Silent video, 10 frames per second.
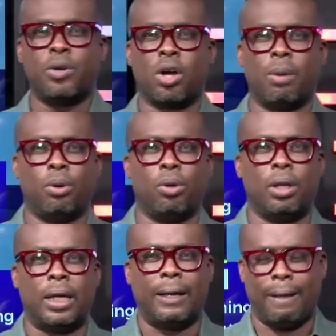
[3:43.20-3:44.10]
the
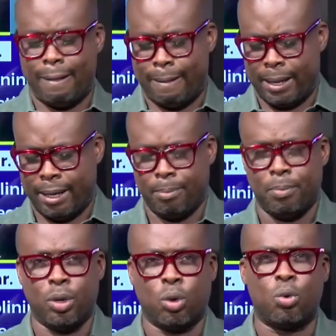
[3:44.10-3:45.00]
Honorable uh,
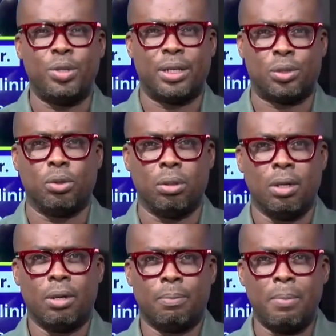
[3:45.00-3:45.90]
um, Okudjeto,
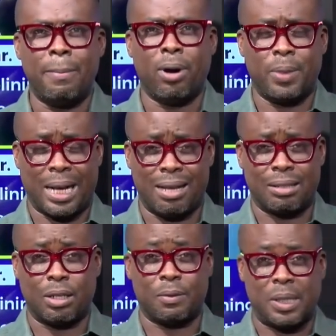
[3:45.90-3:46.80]
member of the
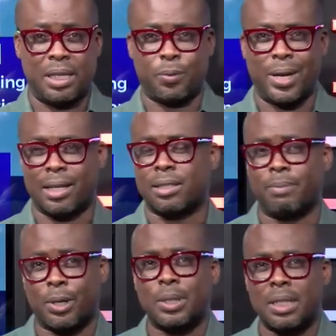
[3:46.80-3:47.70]
Council of State's reaction,
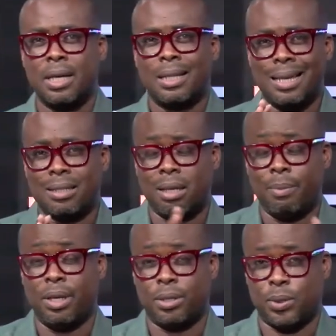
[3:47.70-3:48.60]
because there's
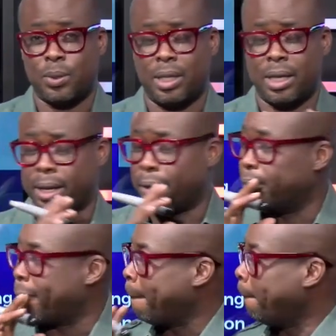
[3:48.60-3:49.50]
some history here, you
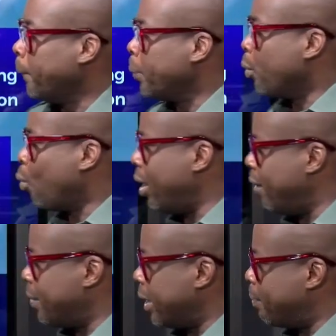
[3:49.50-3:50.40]
know. One
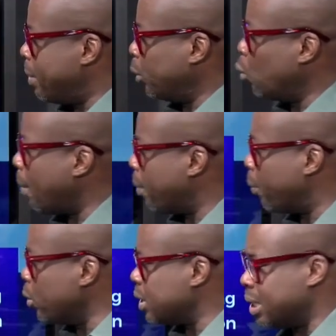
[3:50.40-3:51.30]
of the people who are
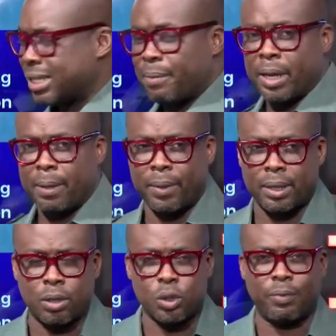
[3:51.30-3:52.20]
proposing this
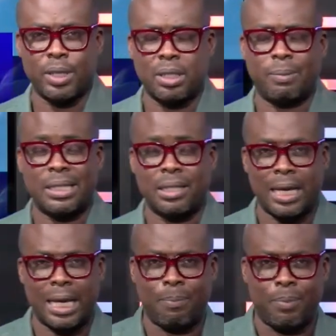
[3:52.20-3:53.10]
amendment, controversial
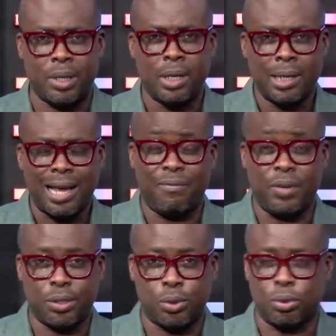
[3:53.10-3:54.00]
Madina MP,
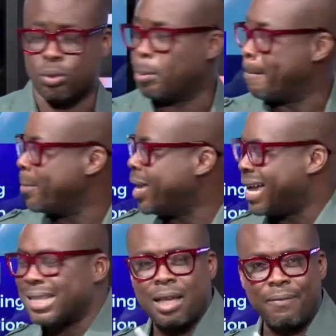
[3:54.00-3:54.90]
Xavier Sosu,
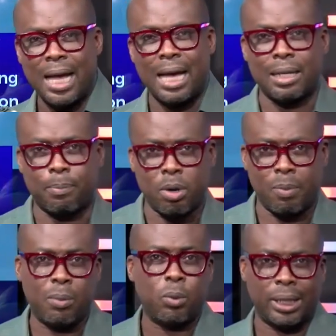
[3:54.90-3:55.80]
has ever had a
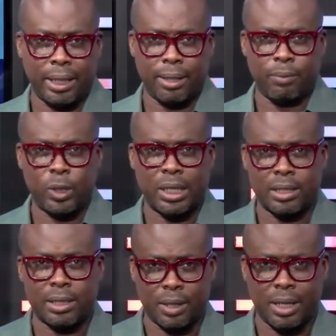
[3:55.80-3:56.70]
problem with the, with the
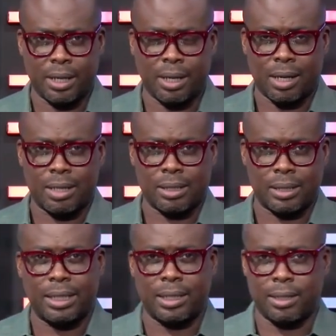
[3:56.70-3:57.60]
General Legal Council.
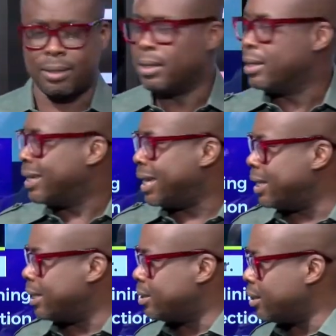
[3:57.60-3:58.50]
He did.
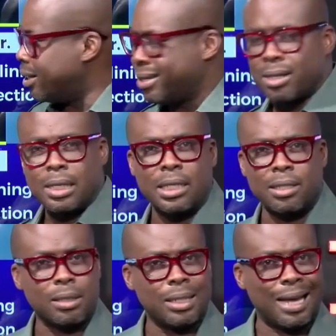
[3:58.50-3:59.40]
And the General Legal
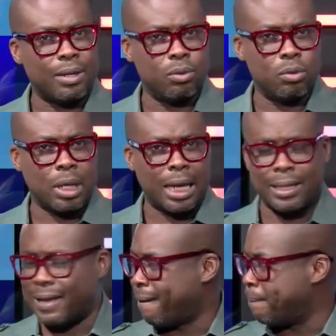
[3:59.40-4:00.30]
Council had, had
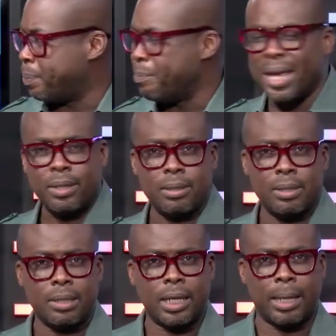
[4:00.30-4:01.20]
uh, made
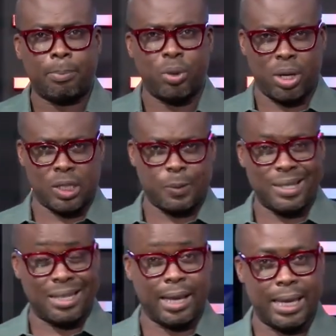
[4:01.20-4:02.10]
uh,
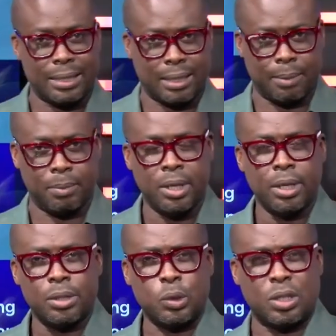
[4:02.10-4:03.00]
pronouncements against him to